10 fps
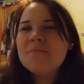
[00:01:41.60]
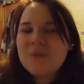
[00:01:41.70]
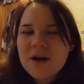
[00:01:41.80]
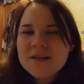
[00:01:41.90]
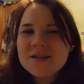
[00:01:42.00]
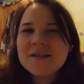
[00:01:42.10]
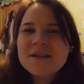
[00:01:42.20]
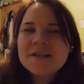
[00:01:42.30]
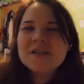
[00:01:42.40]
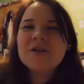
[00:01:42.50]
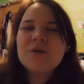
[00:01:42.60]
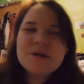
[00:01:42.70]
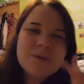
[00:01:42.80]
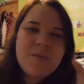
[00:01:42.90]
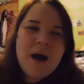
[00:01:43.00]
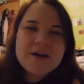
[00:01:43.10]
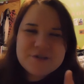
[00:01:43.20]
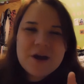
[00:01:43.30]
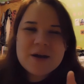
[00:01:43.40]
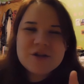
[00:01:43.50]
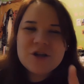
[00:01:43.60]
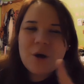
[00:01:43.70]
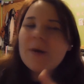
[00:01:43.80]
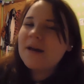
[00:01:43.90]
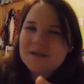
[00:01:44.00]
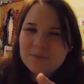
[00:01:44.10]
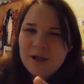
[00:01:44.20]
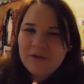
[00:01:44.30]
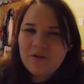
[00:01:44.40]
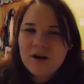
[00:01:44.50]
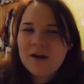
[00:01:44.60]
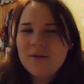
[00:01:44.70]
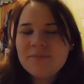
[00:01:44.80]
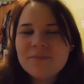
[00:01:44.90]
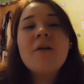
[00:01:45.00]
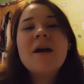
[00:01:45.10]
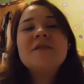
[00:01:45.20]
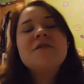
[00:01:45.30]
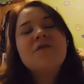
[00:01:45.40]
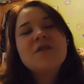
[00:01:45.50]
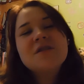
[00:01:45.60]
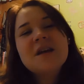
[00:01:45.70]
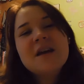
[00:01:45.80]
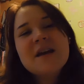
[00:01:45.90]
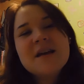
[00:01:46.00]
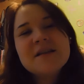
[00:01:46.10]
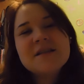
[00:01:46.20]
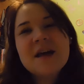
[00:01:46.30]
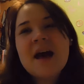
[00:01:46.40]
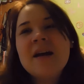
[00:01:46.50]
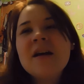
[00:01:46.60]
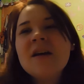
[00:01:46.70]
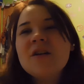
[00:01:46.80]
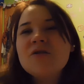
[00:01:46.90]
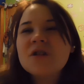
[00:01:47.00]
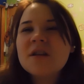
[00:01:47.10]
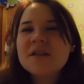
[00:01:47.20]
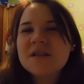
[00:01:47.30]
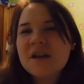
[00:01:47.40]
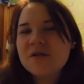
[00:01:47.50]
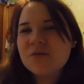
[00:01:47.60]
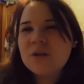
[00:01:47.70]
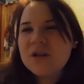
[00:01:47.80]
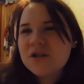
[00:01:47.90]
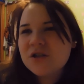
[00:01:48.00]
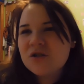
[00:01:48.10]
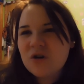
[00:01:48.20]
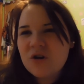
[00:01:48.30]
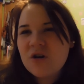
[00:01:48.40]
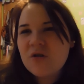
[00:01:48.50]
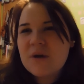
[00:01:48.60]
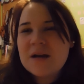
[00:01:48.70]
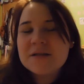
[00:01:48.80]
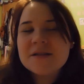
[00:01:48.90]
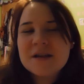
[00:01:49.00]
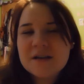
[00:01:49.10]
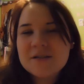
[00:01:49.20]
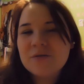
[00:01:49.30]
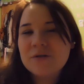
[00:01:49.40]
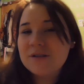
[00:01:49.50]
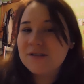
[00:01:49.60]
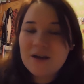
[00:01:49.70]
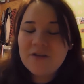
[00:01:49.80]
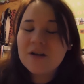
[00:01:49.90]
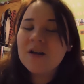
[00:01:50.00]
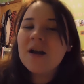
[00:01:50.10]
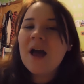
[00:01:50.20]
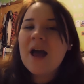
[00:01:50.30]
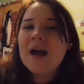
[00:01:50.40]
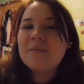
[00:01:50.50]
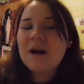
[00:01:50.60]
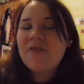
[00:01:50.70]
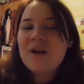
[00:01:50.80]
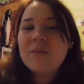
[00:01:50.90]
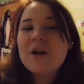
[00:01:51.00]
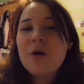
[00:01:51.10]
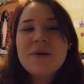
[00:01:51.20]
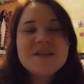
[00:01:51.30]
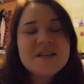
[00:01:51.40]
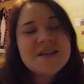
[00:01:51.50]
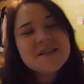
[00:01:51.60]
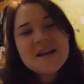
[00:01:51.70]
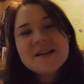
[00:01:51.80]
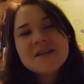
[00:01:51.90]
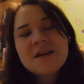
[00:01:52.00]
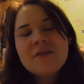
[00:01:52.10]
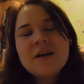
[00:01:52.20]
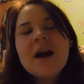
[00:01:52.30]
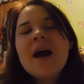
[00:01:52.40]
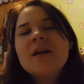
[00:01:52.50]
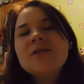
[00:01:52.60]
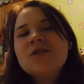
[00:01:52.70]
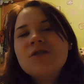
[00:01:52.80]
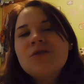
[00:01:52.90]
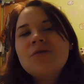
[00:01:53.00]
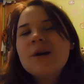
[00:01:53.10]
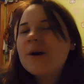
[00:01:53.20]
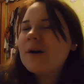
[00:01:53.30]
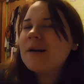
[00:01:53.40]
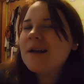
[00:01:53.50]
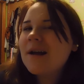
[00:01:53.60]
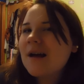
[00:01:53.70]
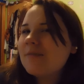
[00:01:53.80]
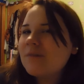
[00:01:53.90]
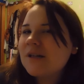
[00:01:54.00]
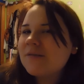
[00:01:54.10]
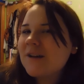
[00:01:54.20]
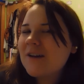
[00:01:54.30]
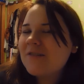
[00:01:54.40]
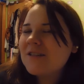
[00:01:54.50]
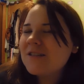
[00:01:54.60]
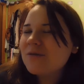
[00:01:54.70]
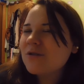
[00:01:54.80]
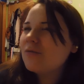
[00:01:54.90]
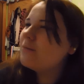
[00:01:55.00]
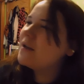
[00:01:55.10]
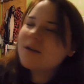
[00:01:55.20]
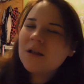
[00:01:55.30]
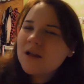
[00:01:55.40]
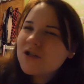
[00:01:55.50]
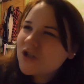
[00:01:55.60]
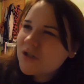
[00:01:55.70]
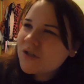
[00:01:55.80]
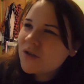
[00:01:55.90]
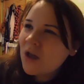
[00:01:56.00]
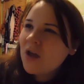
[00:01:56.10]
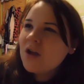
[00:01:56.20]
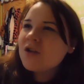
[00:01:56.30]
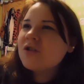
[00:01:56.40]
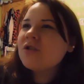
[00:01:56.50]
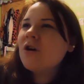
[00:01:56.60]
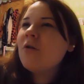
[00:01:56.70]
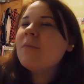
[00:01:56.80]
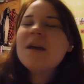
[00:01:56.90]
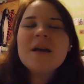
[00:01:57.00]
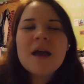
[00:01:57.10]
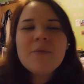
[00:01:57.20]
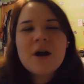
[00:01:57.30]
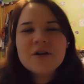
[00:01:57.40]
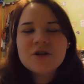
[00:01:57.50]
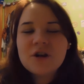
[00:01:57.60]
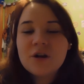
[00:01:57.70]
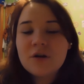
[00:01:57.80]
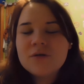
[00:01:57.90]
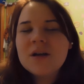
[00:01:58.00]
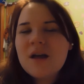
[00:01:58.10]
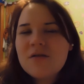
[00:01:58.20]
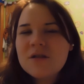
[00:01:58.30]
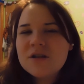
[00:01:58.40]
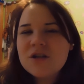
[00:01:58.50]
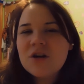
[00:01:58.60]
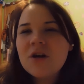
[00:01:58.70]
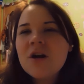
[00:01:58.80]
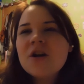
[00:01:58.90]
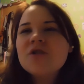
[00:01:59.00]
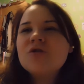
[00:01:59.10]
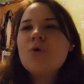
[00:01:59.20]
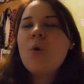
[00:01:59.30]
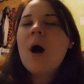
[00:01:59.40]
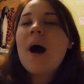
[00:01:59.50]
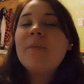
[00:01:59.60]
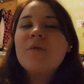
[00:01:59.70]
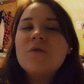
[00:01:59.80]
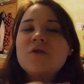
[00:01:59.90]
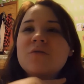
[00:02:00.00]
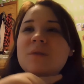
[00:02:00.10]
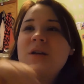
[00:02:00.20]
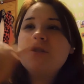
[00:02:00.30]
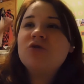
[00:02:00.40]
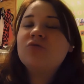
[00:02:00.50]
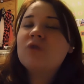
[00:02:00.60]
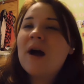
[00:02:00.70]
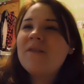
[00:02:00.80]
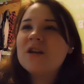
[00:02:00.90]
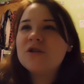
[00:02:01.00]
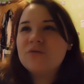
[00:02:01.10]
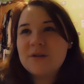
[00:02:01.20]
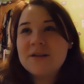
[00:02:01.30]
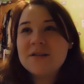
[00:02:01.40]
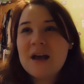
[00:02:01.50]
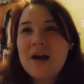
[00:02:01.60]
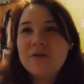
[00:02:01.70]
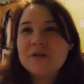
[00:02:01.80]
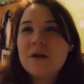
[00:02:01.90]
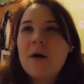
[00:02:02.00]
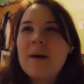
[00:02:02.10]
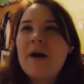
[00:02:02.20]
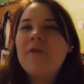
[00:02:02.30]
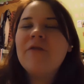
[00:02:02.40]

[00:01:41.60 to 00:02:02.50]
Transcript: but this is going to be my strategy going into Black Friday. Okay, so the first thing is that usually the sales really start around 6 or 7, and my family always eats Thanksgiving at 2. We are eating at Bob Evans, which will be delicious. So me and Gabe are actually going to go together this year, so I'm going to be driving to his house about